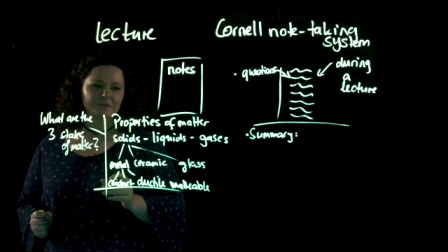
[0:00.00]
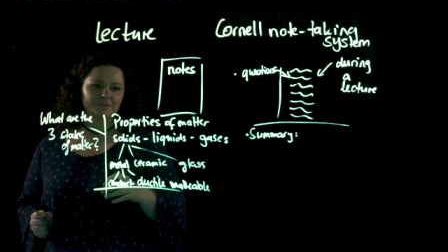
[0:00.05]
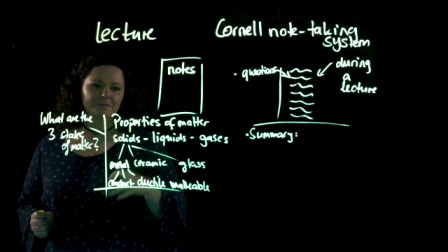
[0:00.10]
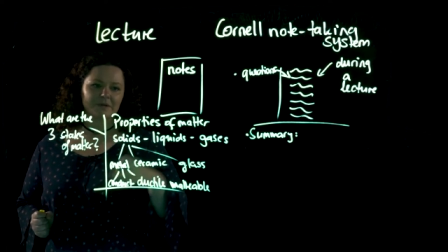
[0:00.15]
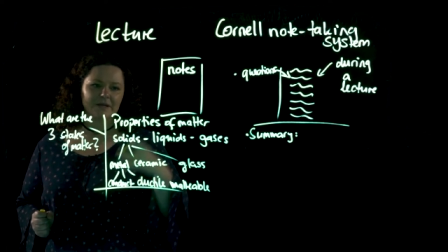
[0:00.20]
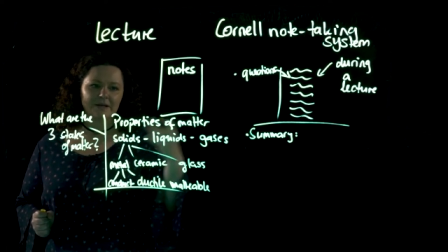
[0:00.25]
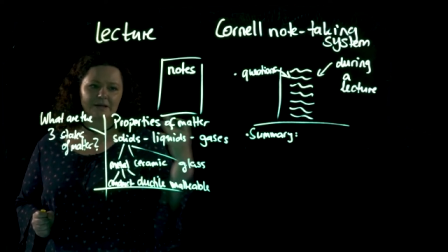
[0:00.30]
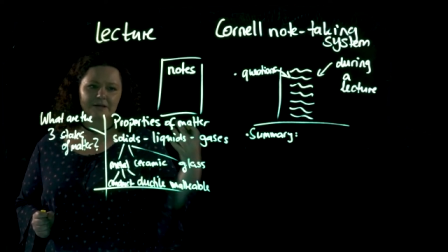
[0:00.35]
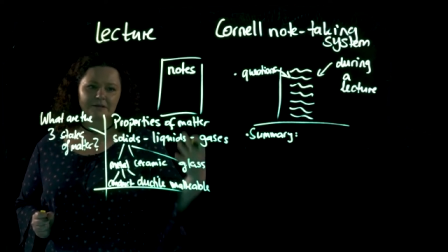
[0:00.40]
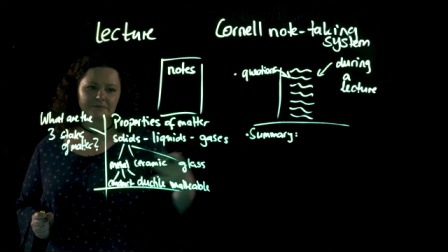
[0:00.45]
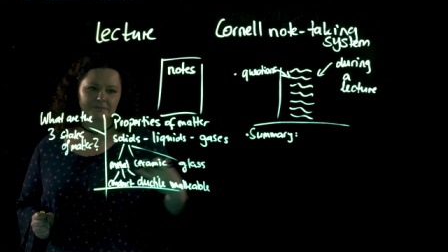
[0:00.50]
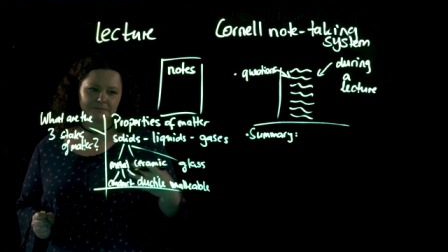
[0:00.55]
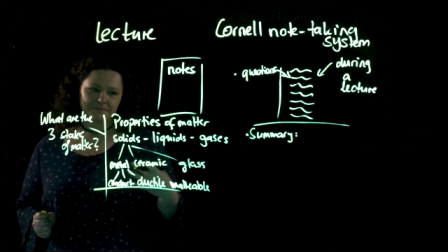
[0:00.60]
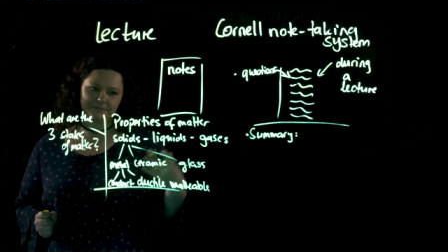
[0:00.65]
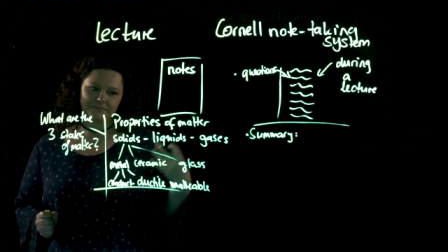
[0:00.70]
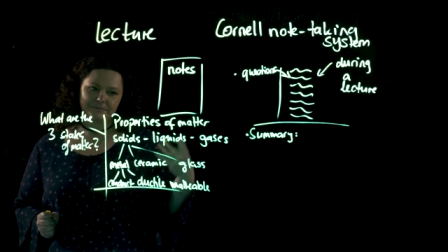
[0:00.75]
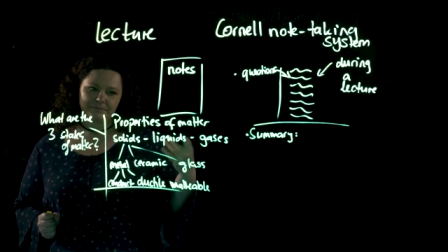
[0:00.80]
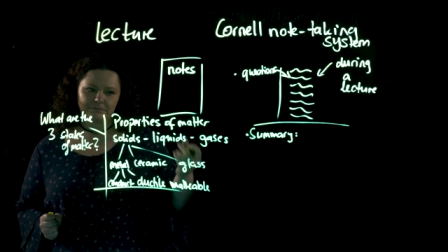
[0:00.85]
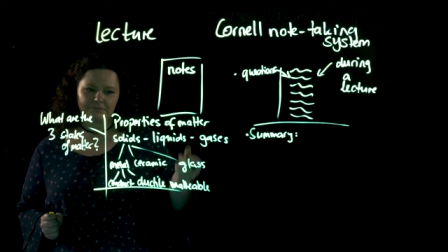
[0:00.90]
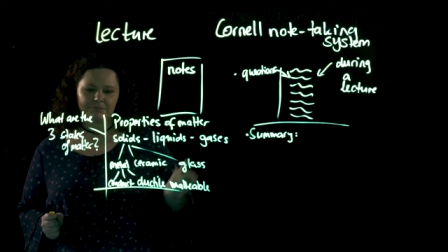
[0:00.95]
being
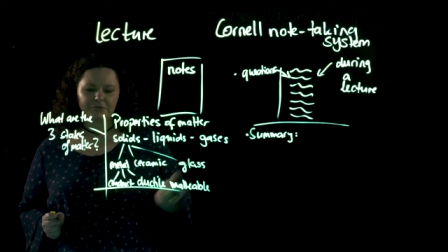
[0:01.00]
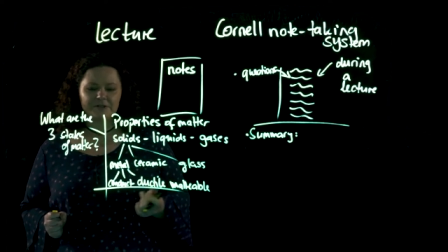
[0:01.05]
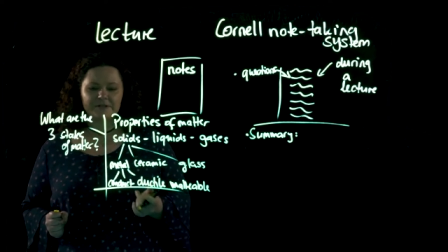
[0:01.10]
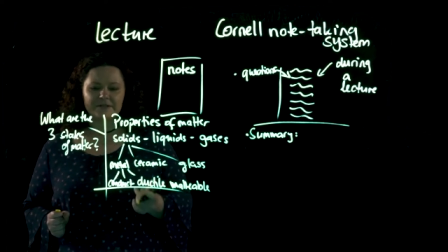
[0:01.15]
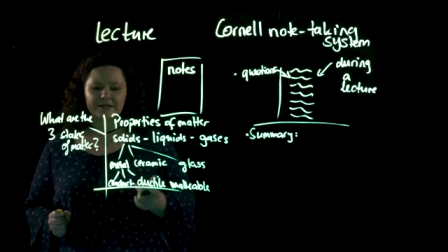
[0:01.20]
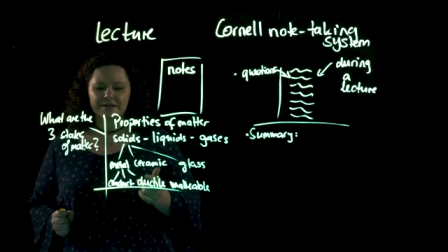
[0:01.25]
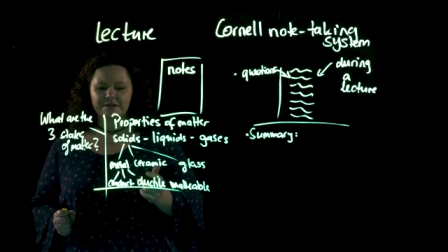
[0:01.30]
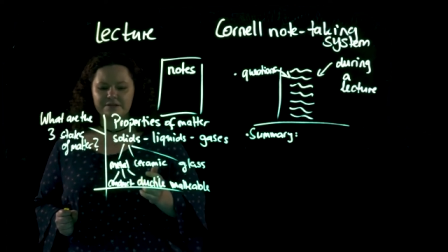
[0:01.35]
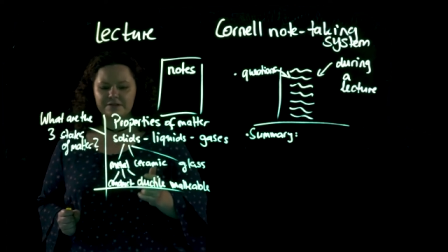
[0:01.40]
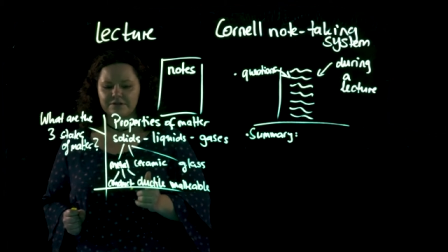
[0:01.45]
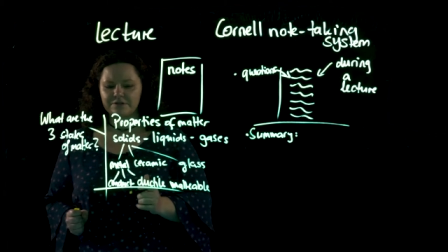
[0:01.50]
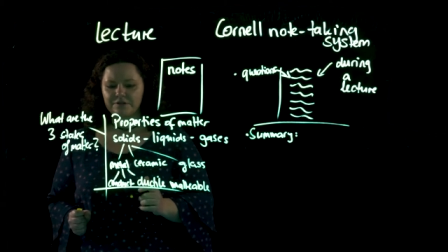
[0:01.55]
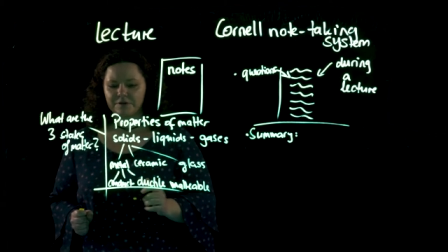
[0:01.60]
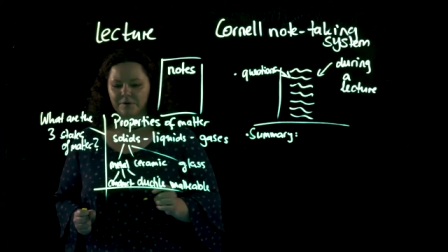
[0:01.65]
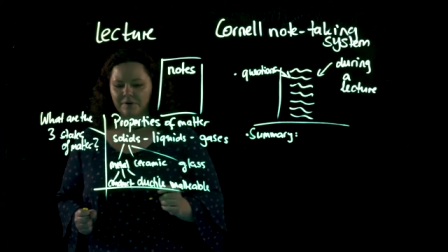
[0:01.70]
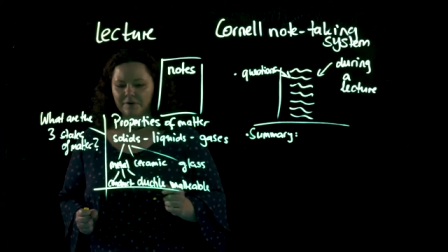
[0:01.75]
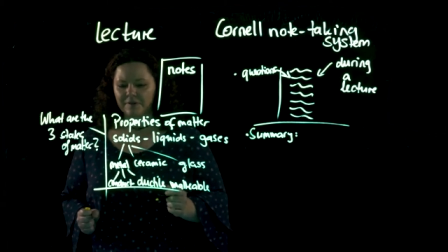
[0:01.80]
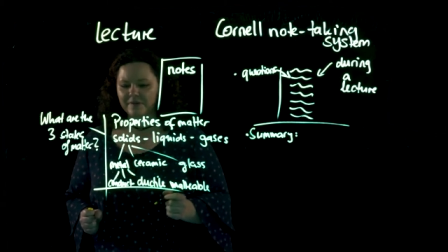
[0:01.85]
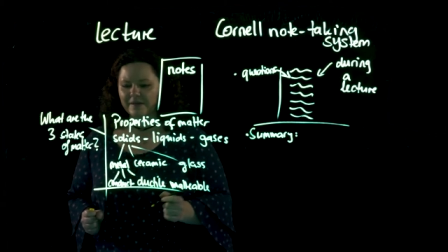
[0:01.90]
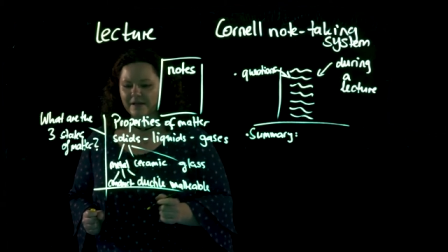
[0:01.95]
presented
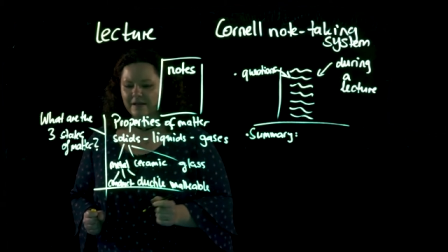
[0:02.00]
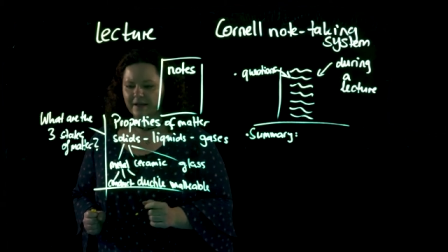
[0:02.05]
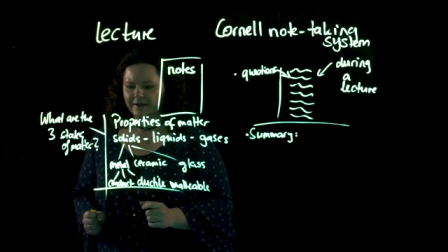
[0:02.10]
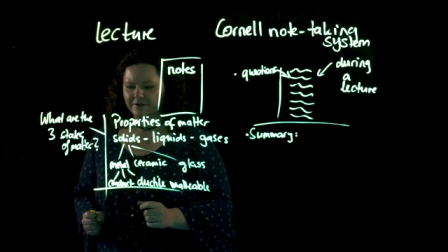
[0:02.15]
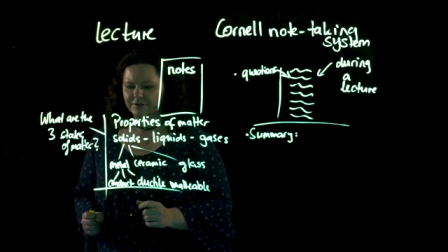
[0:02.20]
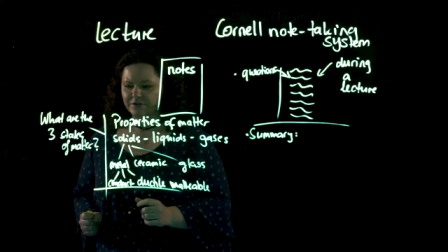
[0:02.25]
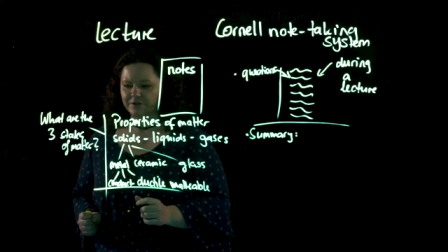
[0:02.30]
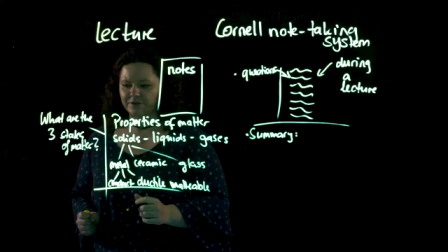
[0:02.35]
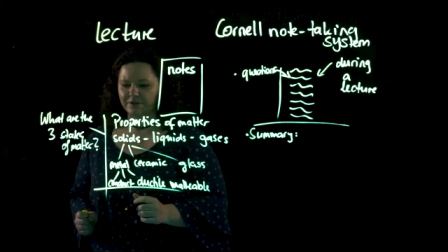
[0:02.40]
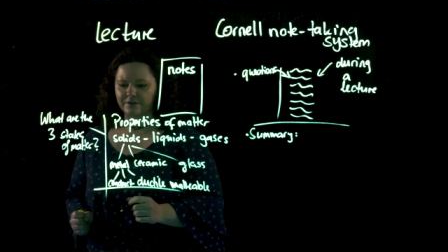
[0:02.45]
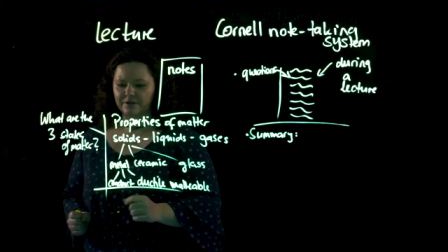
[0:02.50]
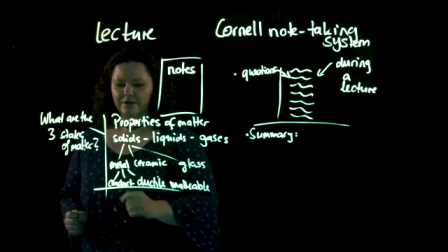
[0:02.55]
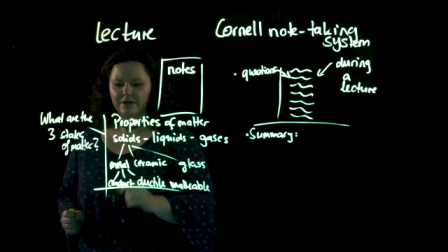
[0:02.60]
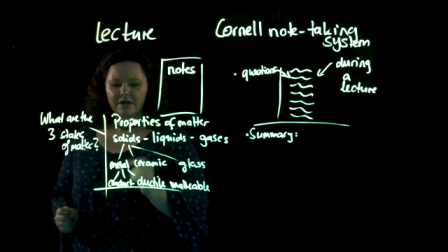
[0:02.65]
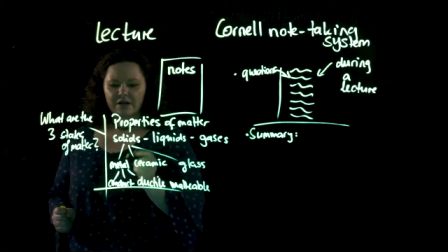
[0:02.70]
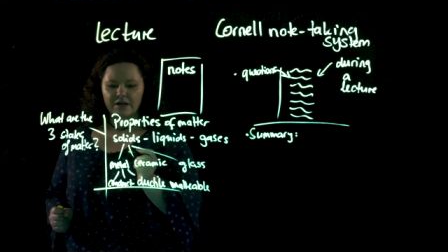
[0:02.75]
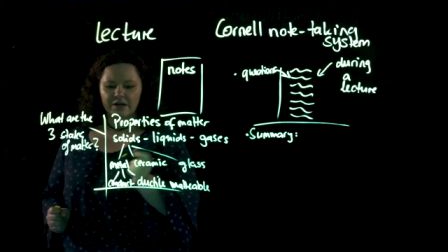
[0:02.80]
during the lecture.